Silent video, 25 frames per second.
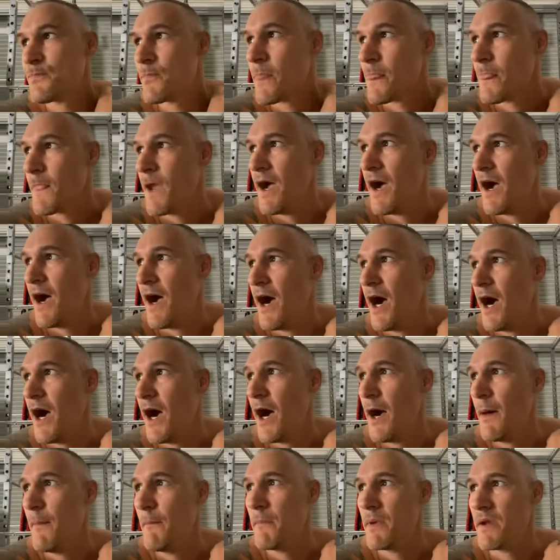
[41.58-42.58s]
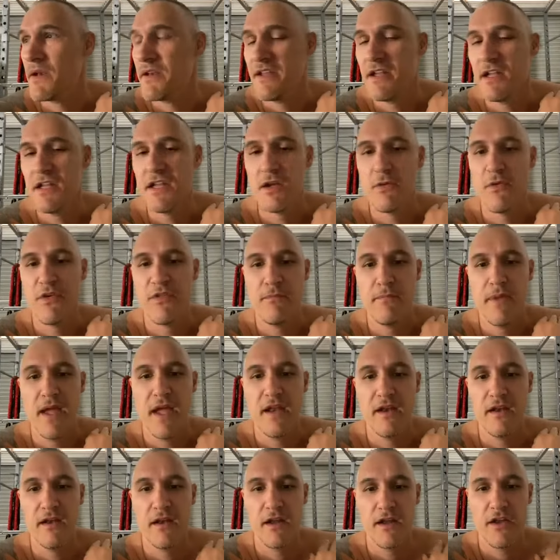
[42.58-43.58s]
um, dealing with
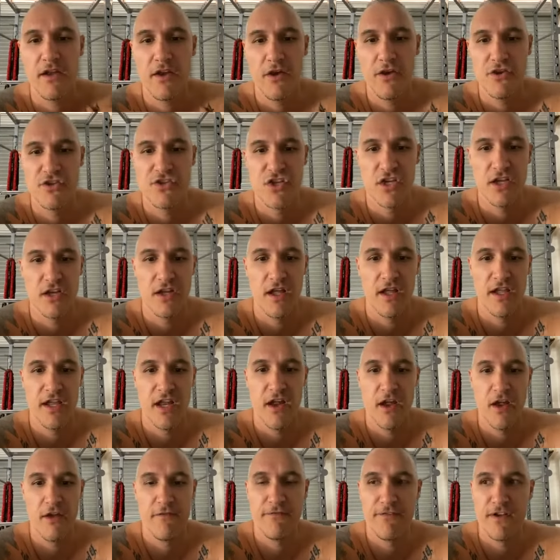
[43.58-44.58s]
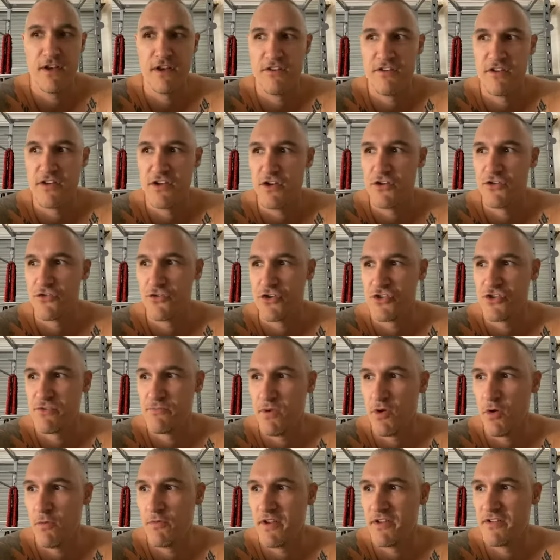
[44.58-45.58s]
men, coaching, you know, fitness and nutrition,
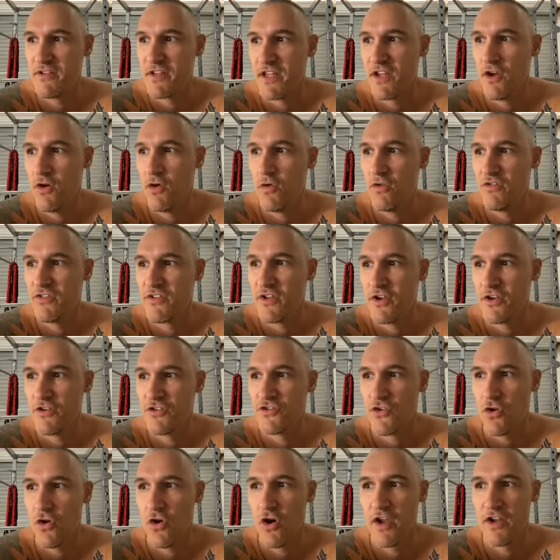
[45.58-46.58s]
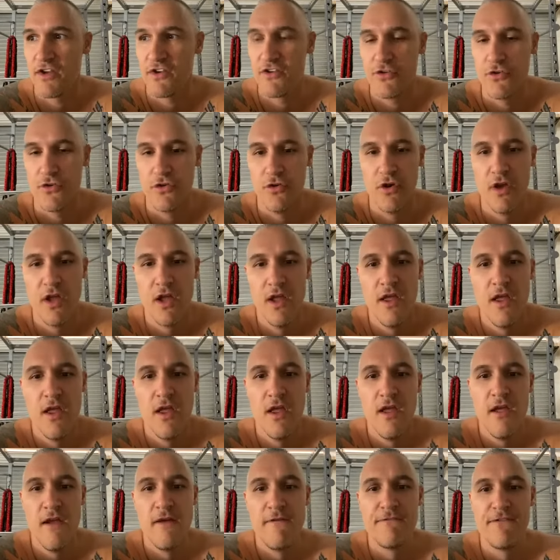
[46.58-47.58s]
but obviously also trying to
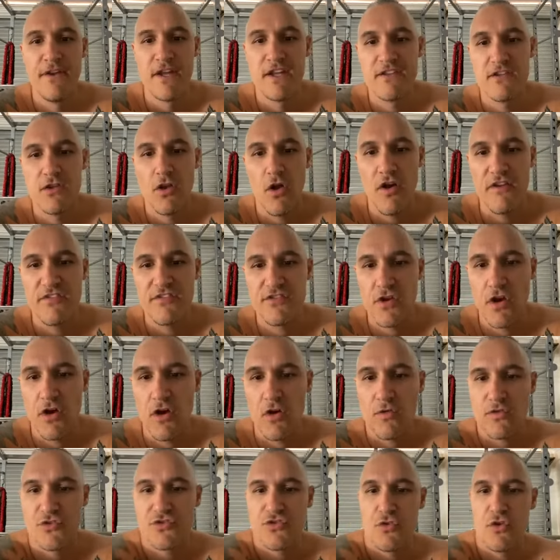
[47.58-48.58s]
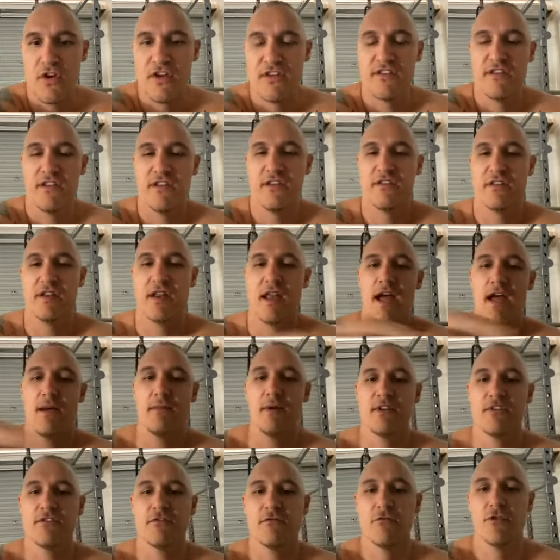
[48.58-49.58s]
fix lifestyle choices and
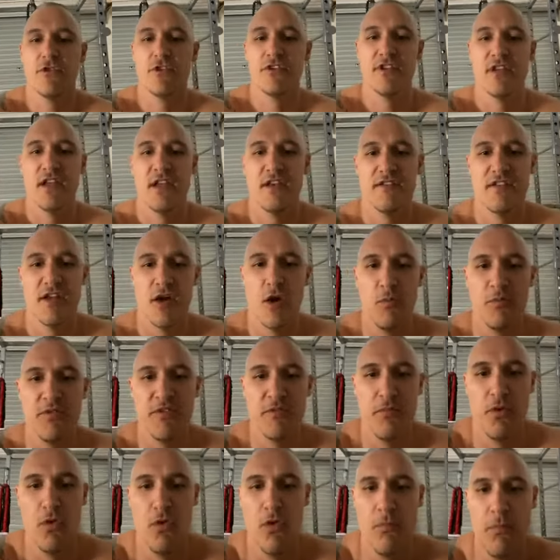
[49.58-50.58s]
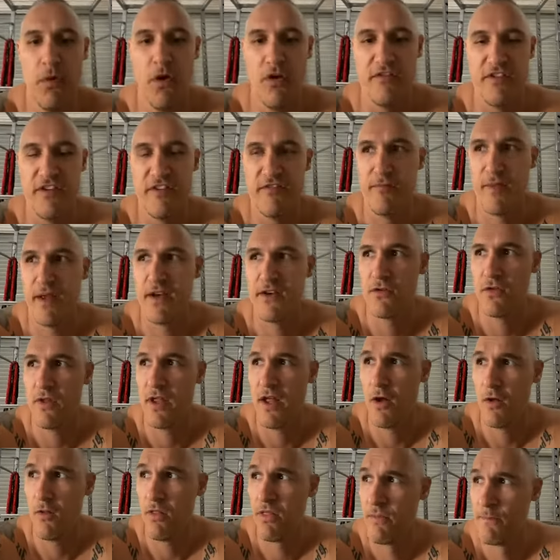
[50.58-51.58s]
habits and routines to help support positive mental
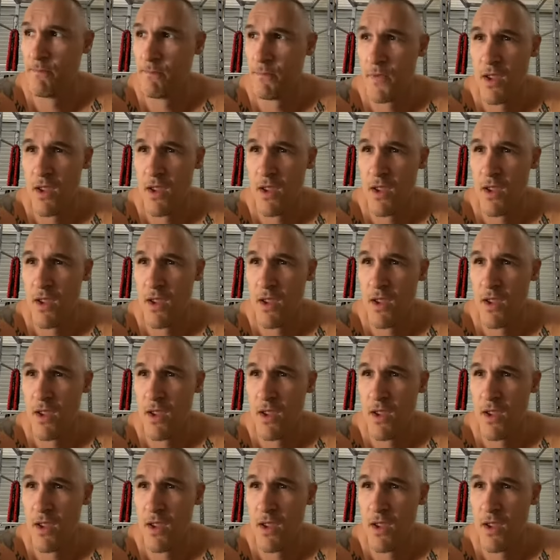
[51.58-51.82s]
health.